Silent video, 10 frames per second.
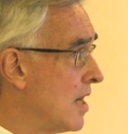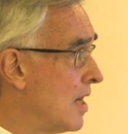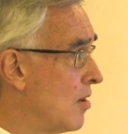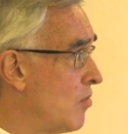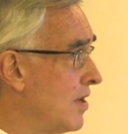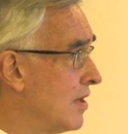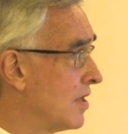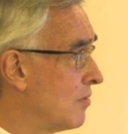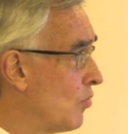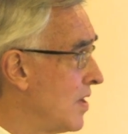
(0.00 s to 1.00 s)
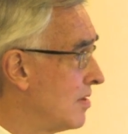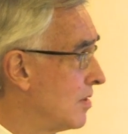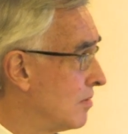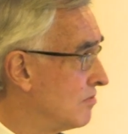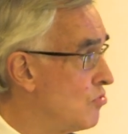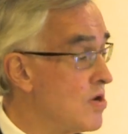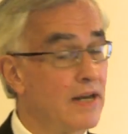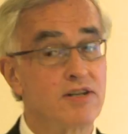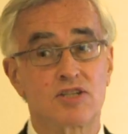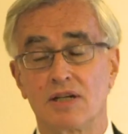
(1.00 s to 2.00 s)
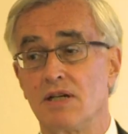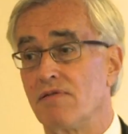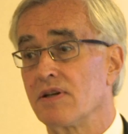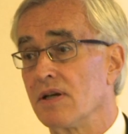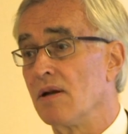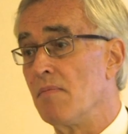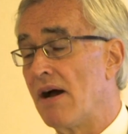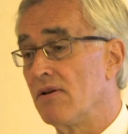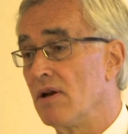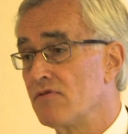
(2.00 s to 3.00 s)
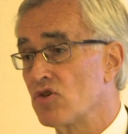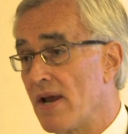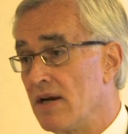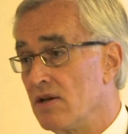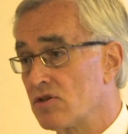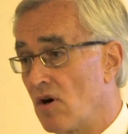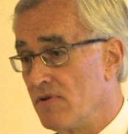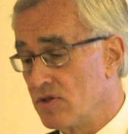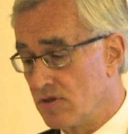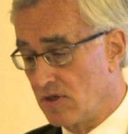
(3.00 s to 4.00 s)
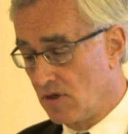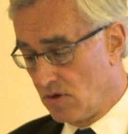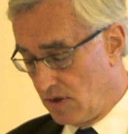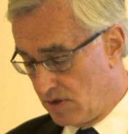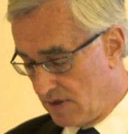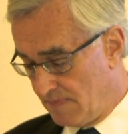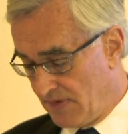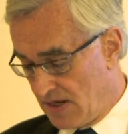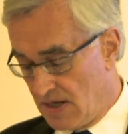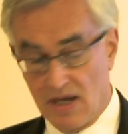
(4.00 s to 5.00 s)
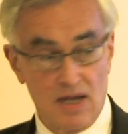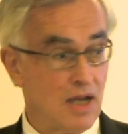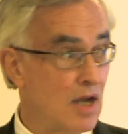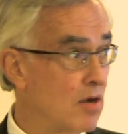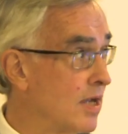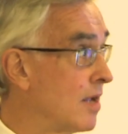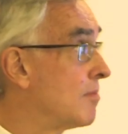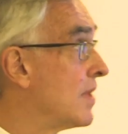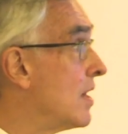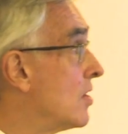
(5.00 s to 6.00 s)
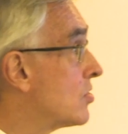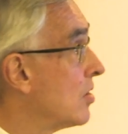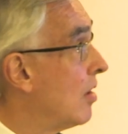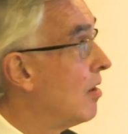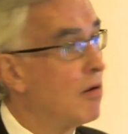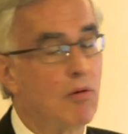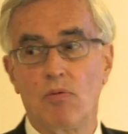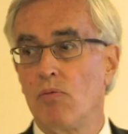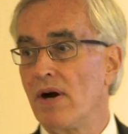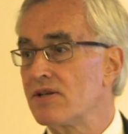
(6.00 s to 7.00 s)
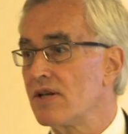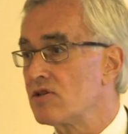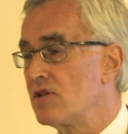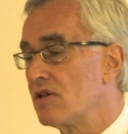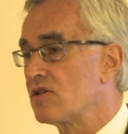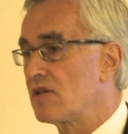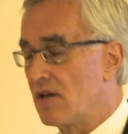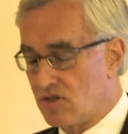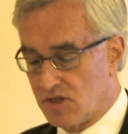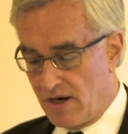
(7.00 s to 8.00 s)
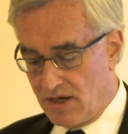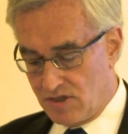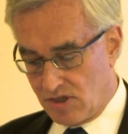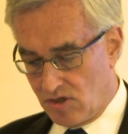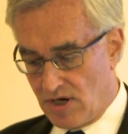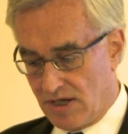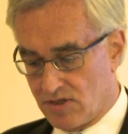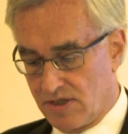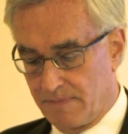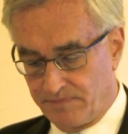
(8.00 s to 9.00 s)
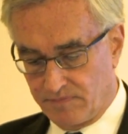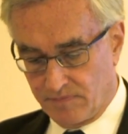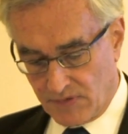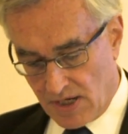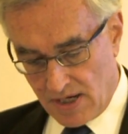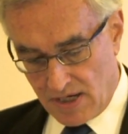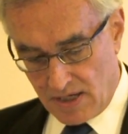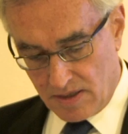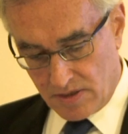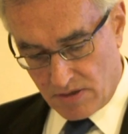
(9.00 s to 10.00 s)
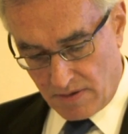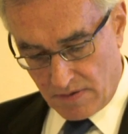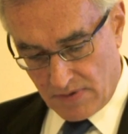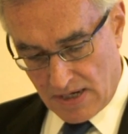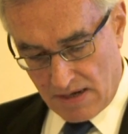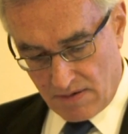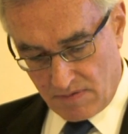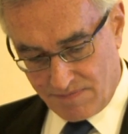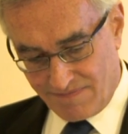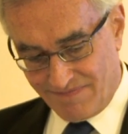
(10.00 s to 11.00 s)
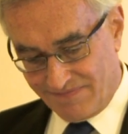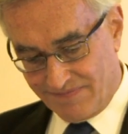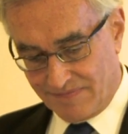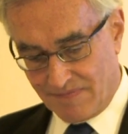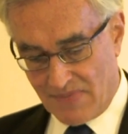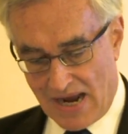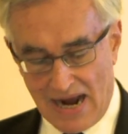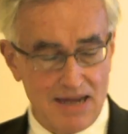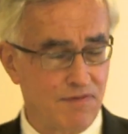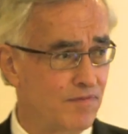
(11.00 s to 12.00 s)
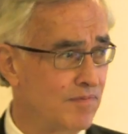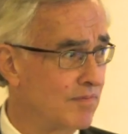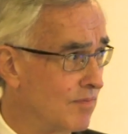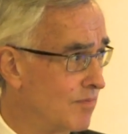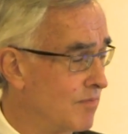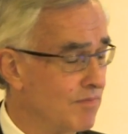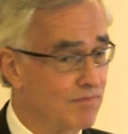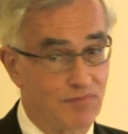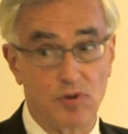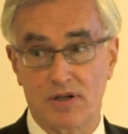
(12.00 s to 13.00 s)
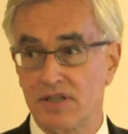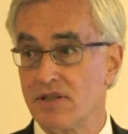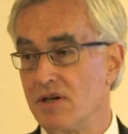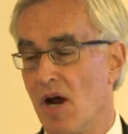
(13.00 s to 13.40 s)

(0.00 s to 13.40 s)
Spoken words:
With really significant amount of trade in services and goods. Okay, so what does this study suggest? So I looked at the